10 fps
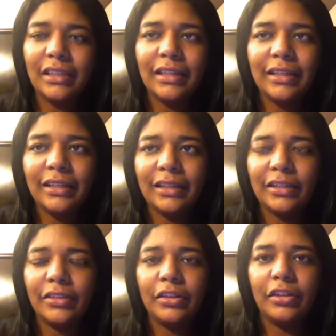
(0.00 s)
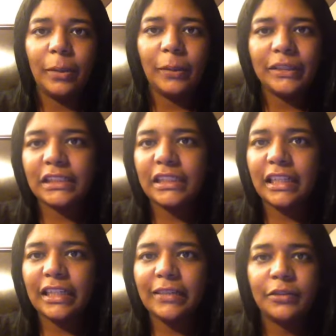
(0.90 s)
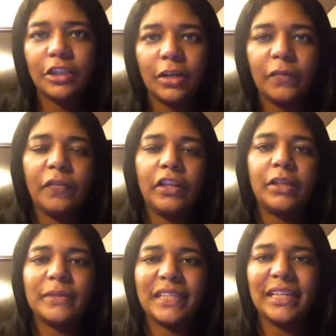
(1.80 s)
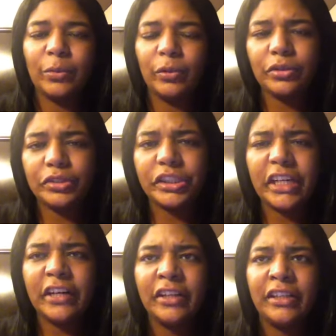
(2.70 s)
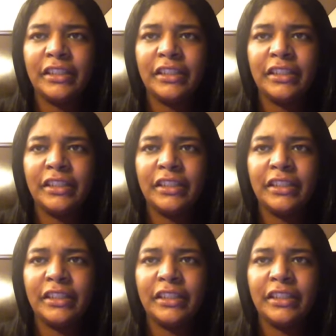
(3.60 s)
And they basically gave Tom Phillips a wheelchair,